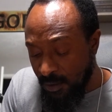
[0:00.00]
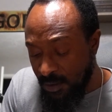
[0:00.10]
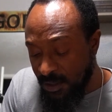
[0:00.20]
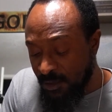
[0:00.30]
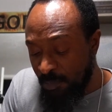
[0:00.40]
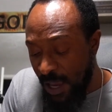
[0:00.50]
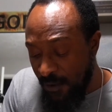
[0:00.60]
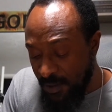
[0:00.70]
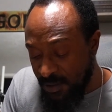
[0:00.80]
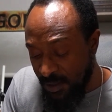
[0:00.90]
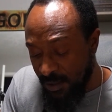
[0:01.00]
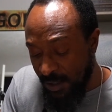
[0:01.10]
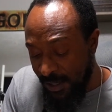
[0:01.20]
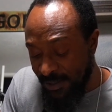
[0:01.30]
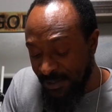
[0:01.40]

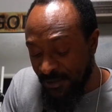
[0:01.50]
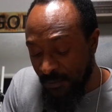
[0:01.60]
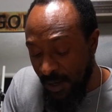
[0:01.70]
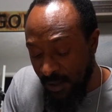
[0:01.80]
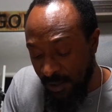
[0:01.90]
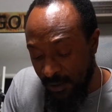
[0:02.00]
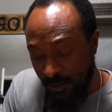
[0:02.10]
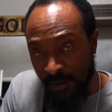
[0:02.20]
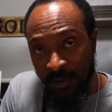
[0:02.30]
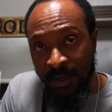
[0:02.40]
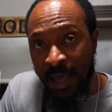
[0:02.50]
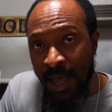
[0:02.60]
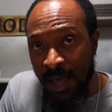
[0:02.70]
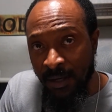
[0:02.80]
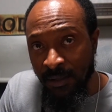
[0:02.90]
disparaging and discrediting
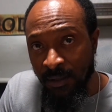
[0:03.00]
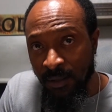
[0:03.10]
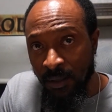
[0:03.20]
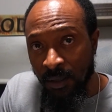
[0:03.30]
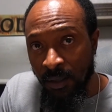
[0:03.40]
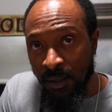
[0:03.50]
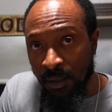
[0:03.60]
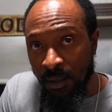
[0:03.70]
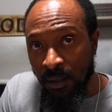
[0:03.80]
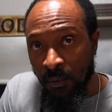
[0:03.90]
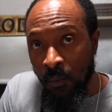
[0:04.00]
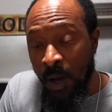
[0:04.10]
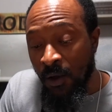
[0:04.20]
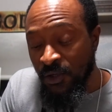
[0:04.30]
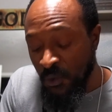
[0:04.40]
God
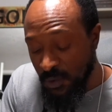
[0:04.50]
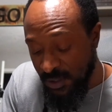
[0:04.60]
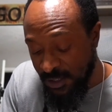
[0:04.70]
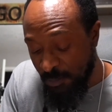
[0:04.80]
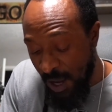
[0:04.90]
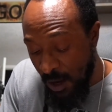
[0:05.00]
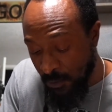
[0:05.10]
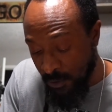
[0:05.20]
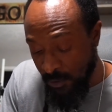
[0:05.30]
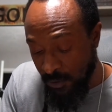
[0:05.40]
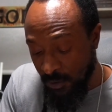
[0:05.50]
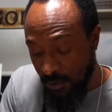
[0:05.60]
while using his power,